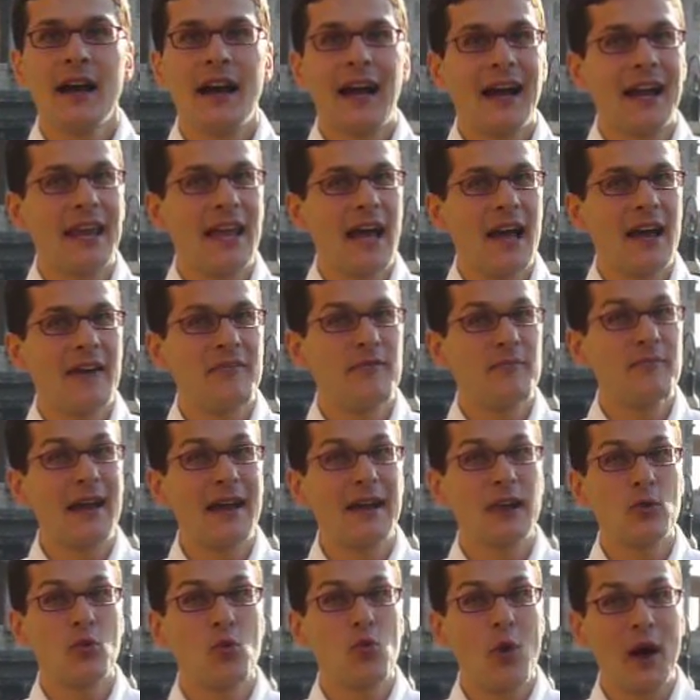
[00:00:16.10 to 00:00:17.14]
I have
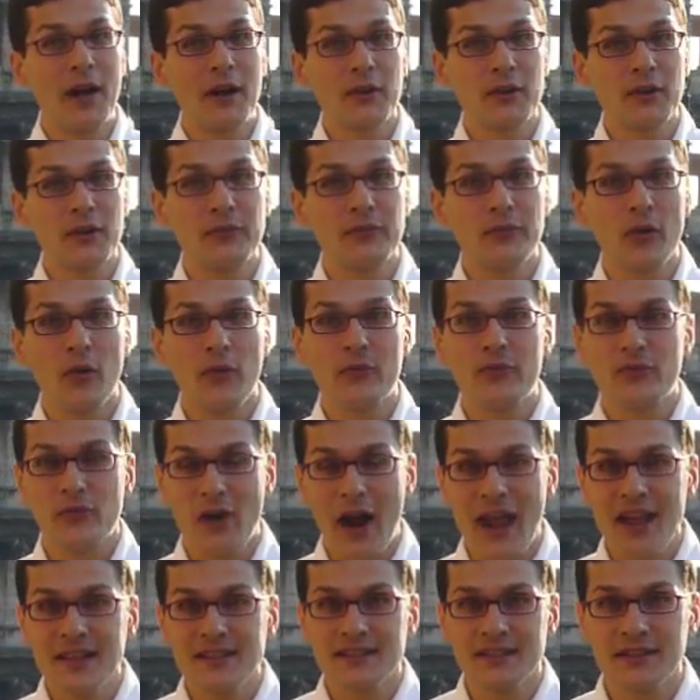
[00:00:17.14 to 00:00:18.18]
many wonderful
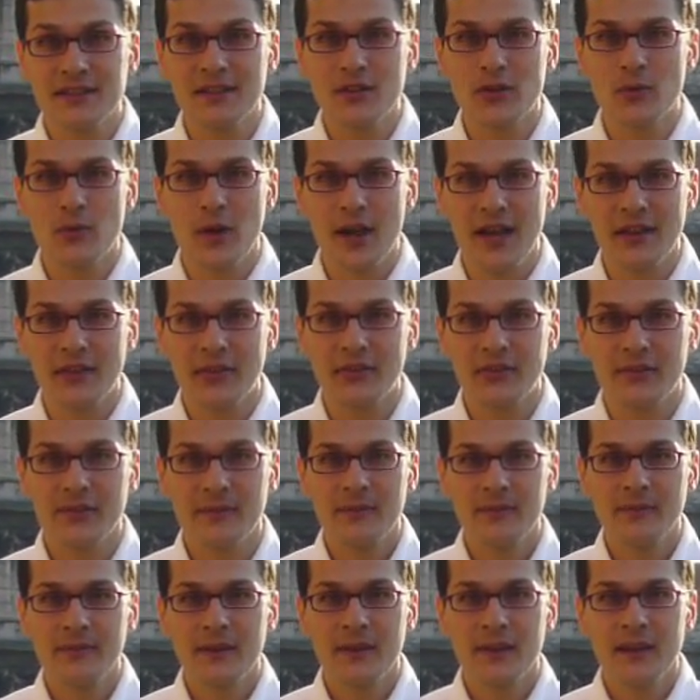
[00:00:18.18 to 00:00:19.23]
friends in the U.S.
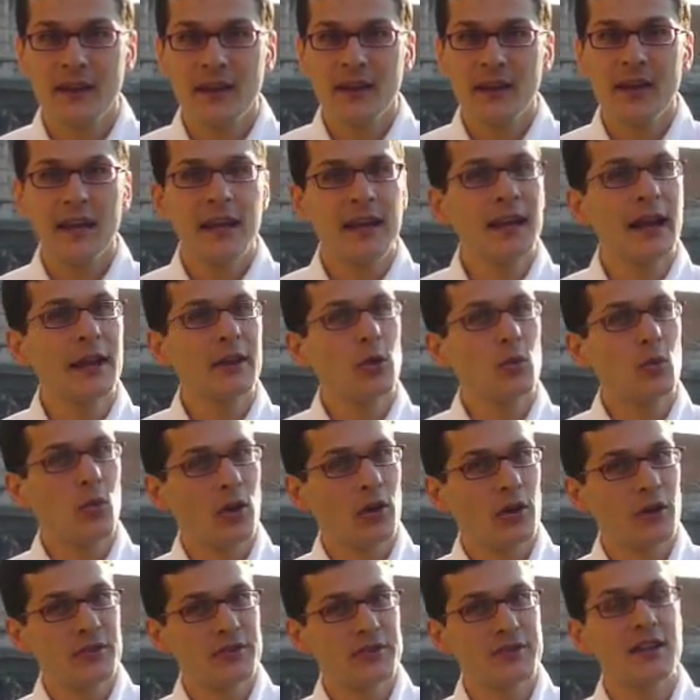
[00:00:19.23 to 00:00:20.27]
In other
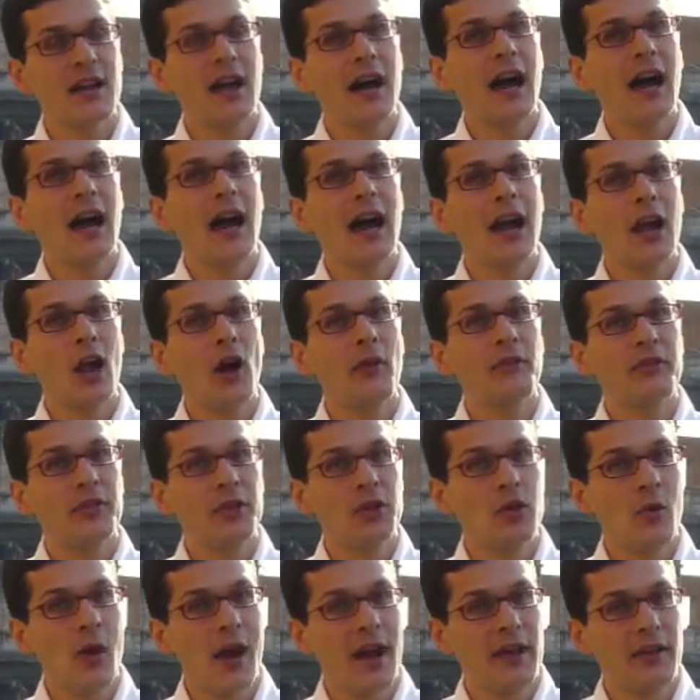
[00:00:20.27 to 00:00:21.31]
words, I love
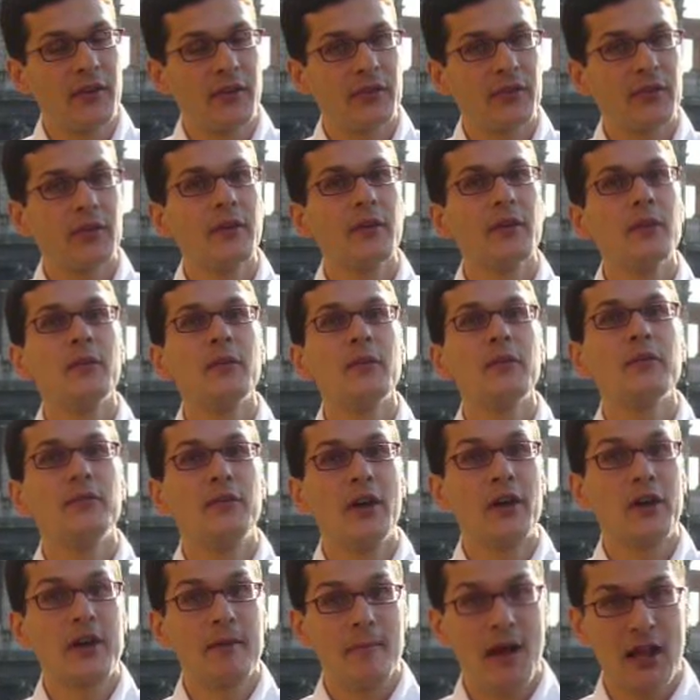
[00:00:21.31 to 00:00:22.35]
the U.S.
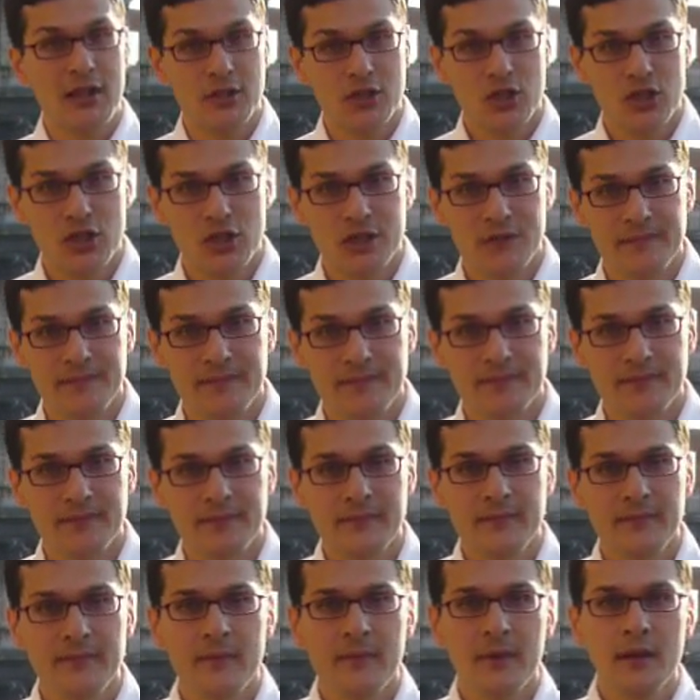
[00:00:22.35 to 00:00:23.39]
very much.
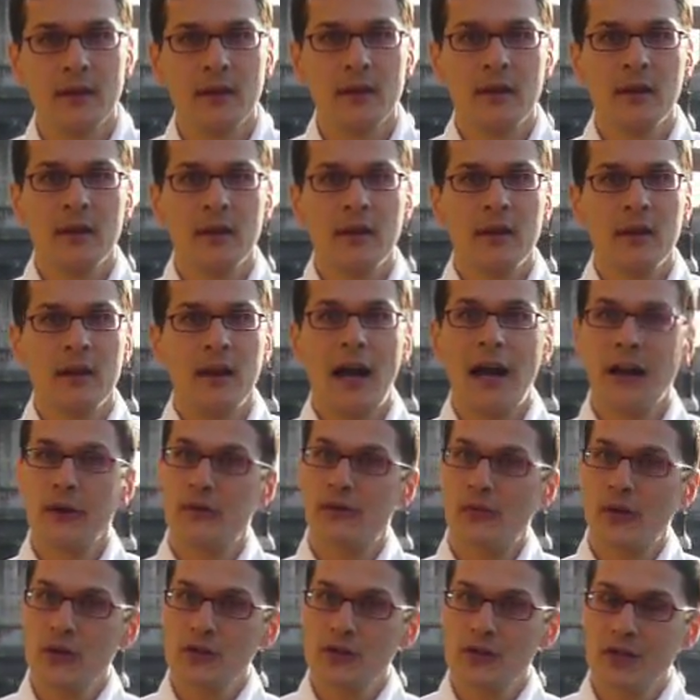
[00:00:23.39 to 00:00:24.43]

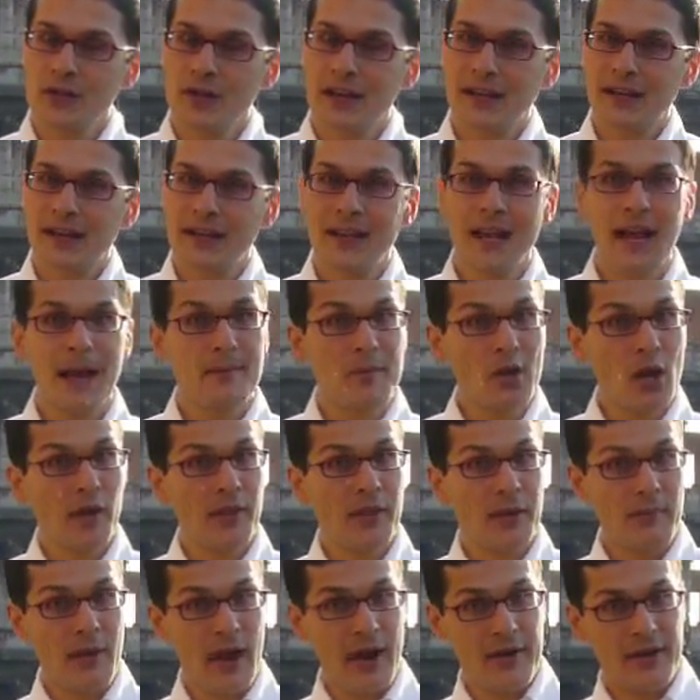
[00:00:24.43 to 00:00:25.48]
Unfortunately, I'm
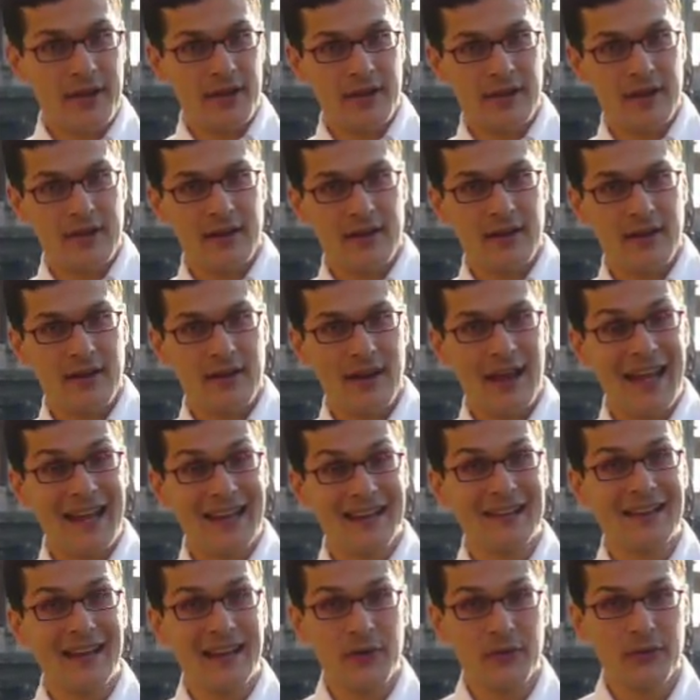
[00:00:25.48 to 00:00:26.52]
not American,
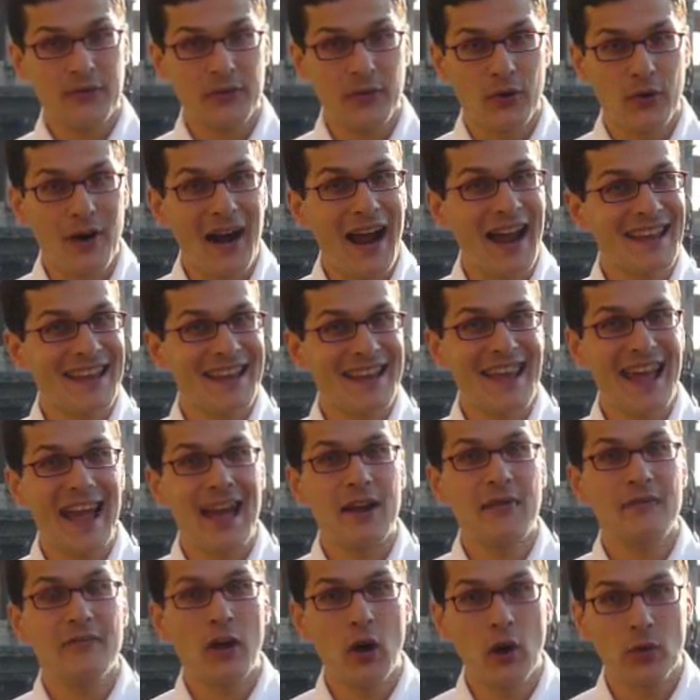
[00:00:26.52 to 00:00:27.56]
and therefore I
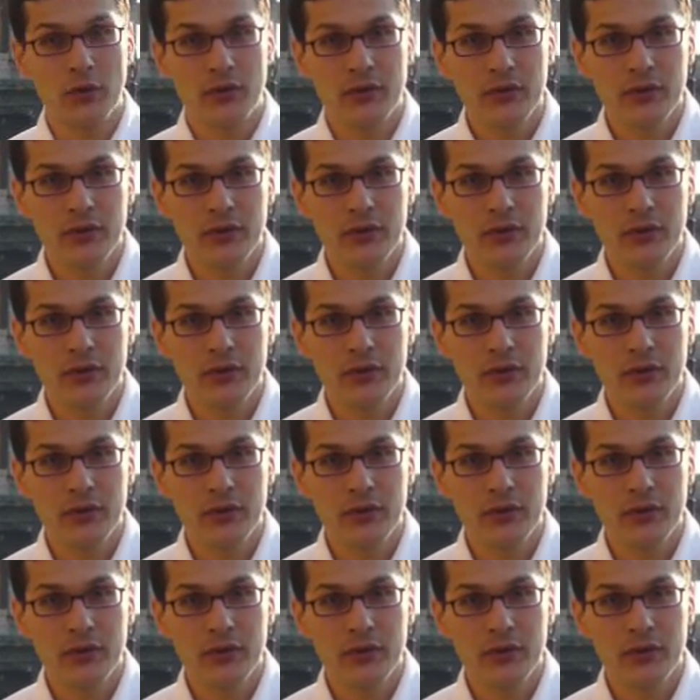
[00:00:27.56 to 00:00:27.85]
can't vote.